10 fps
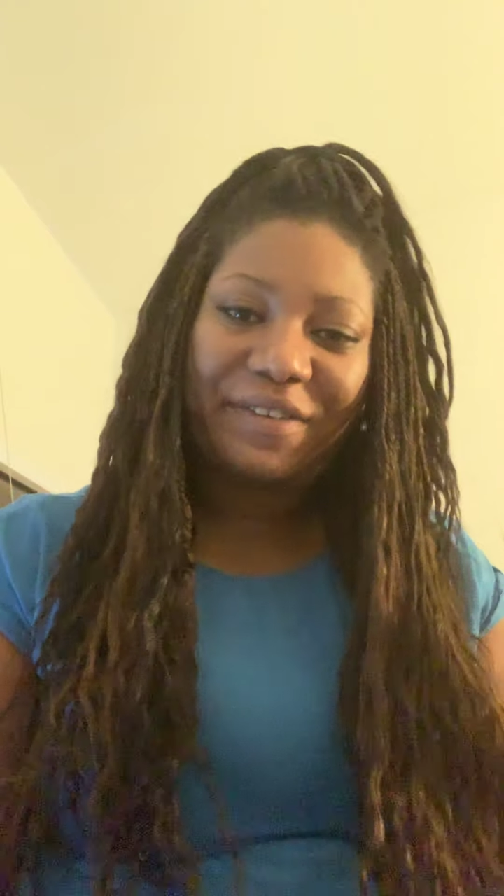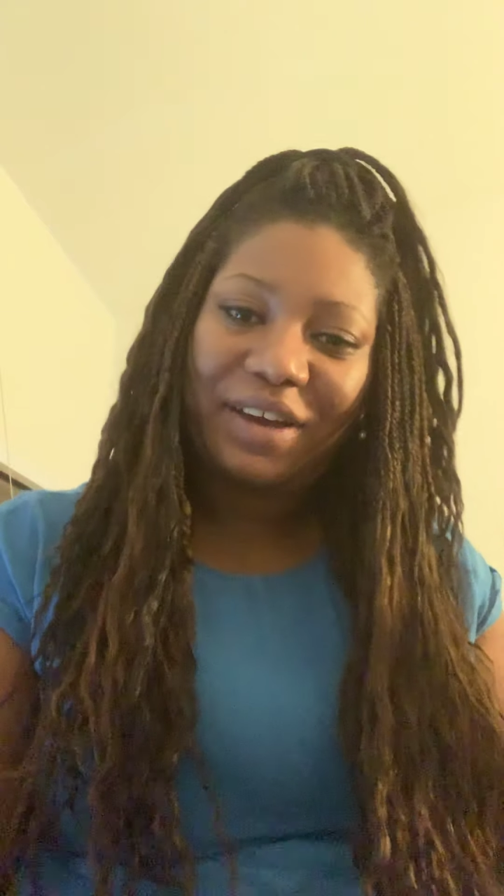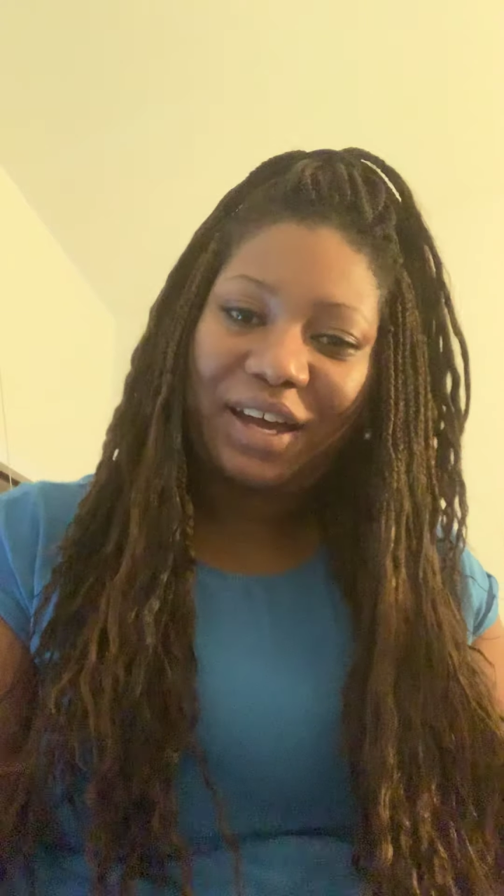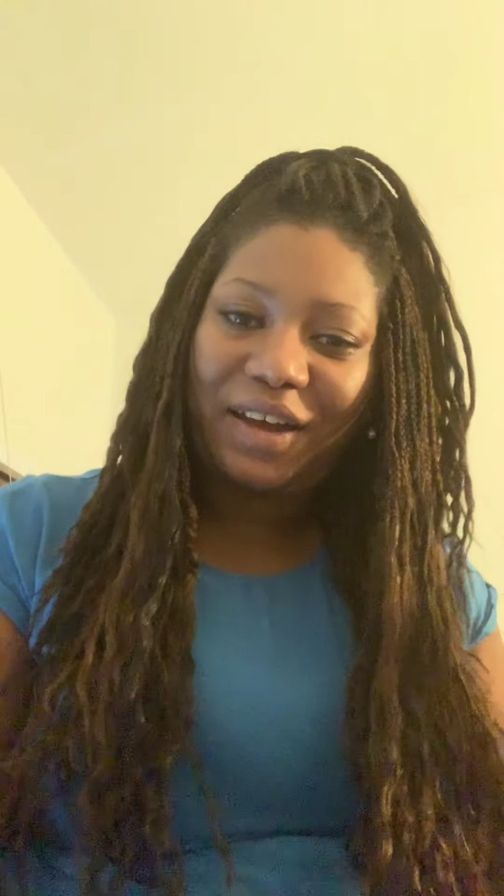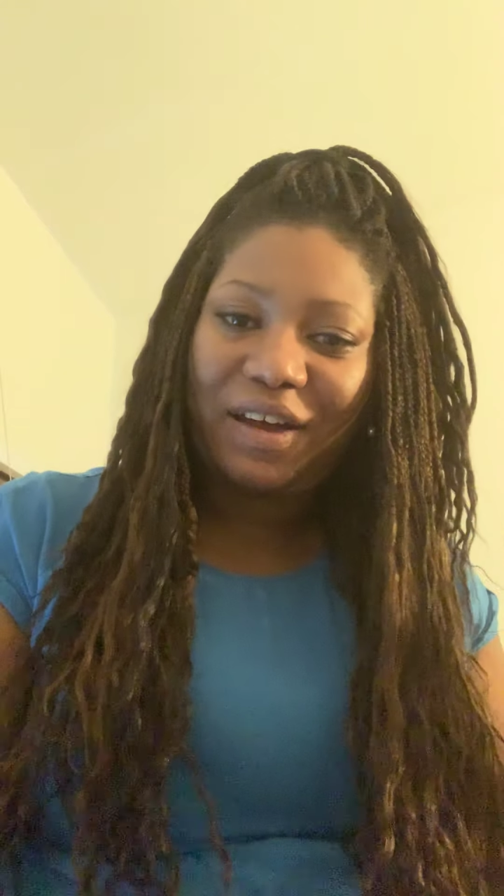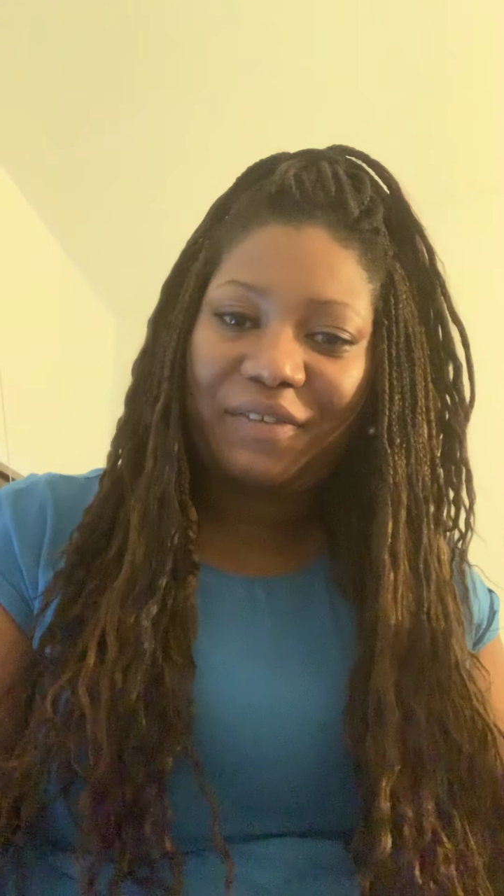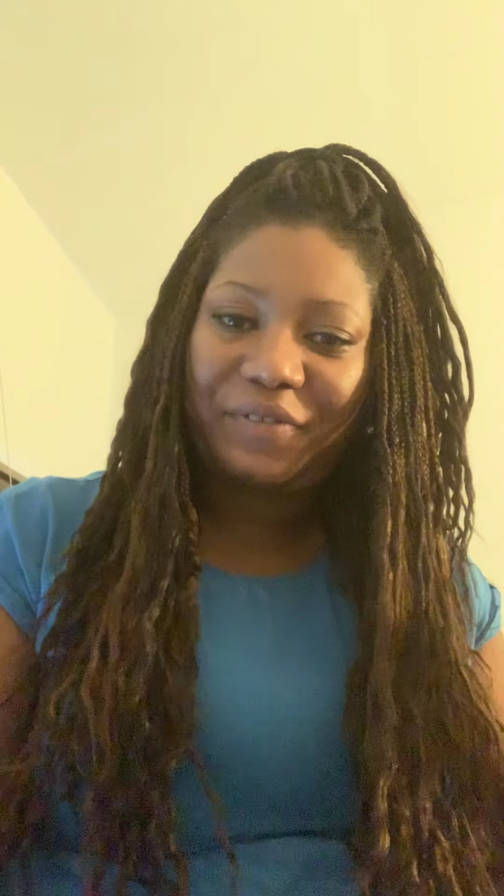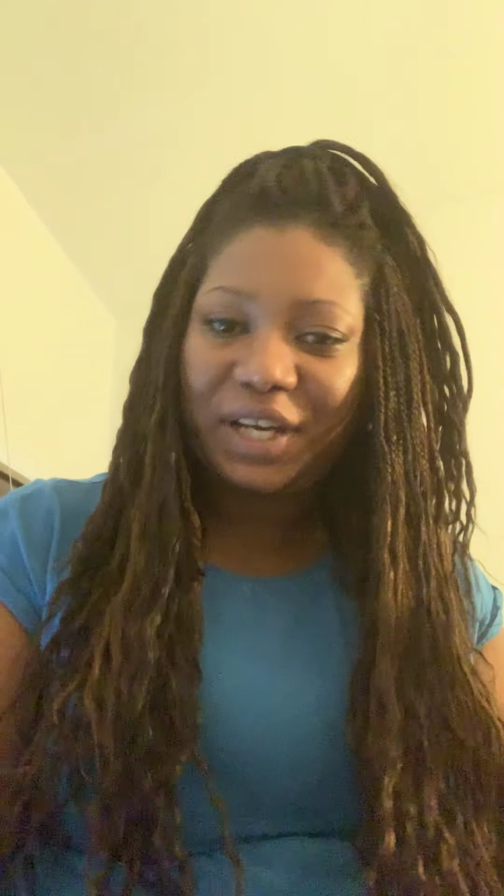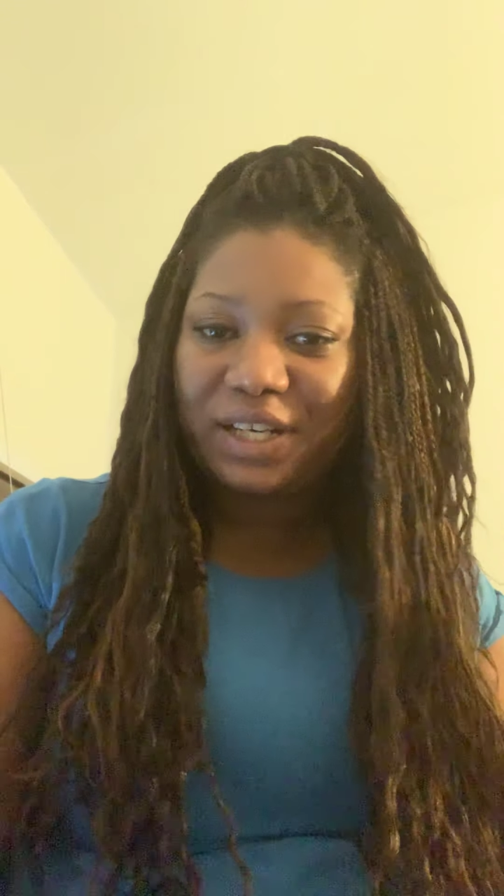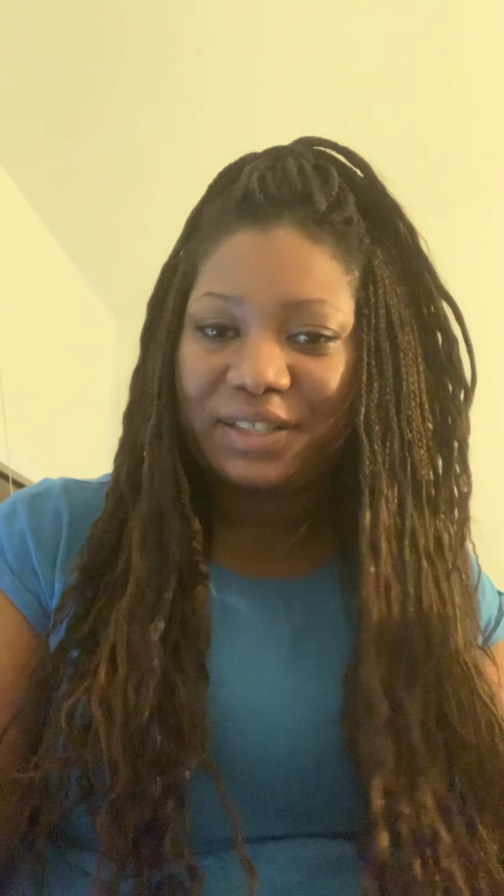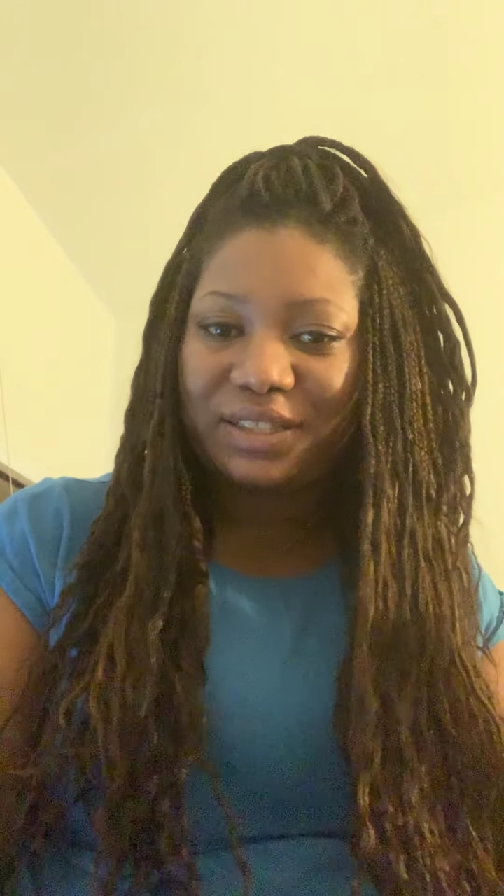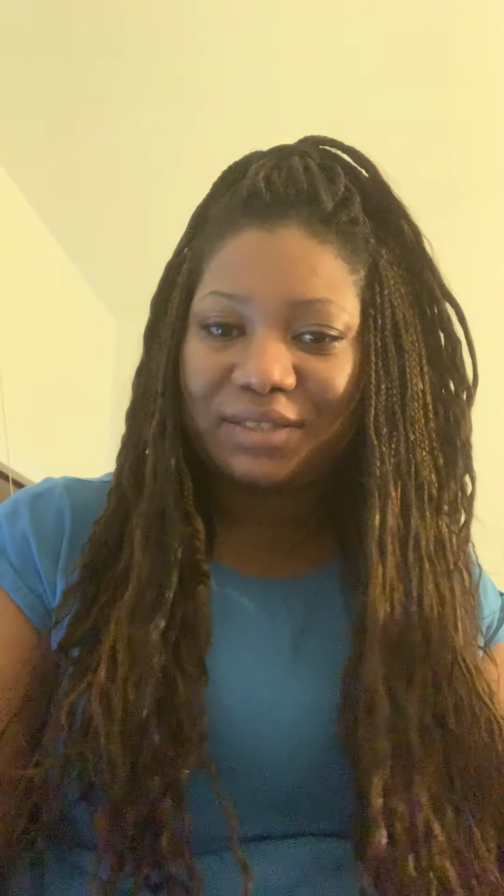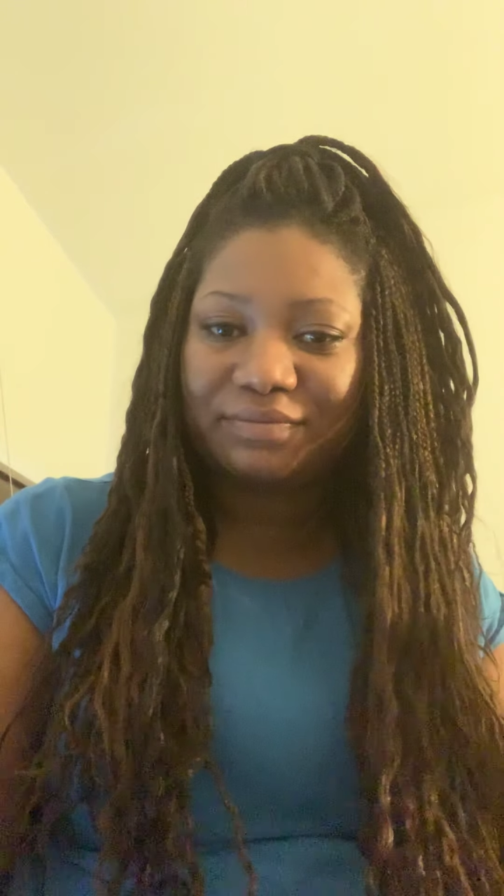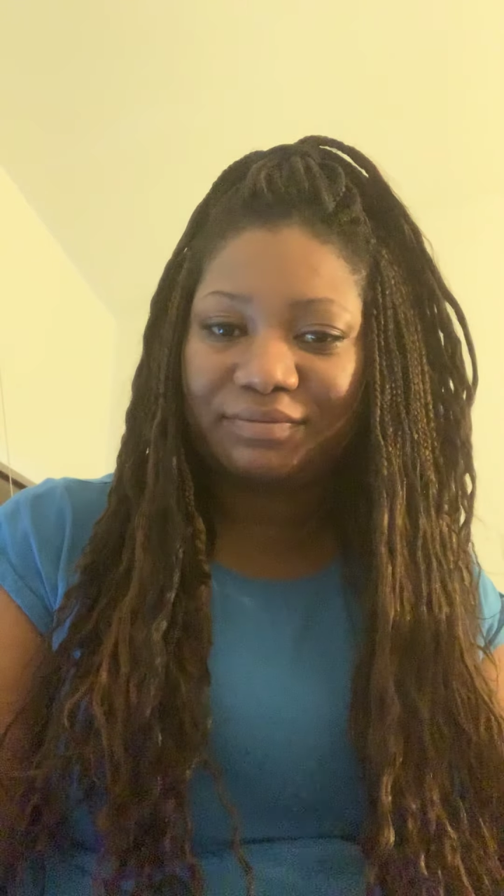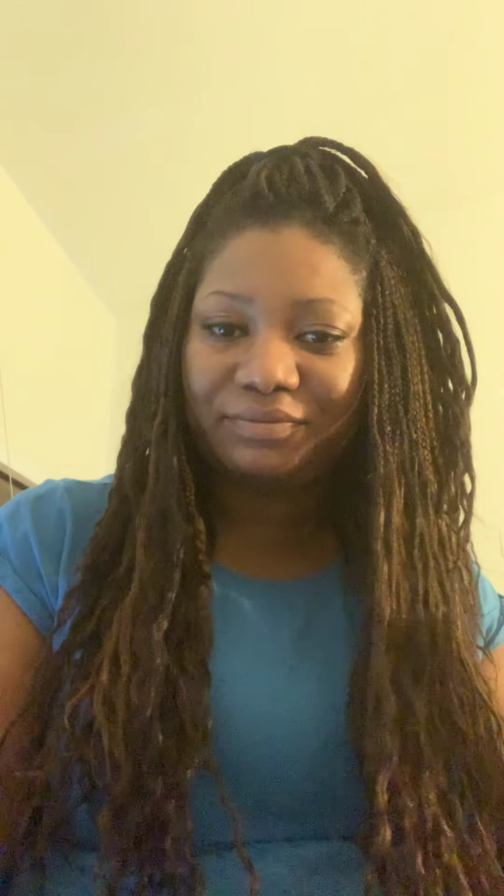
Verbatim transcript: the uh, first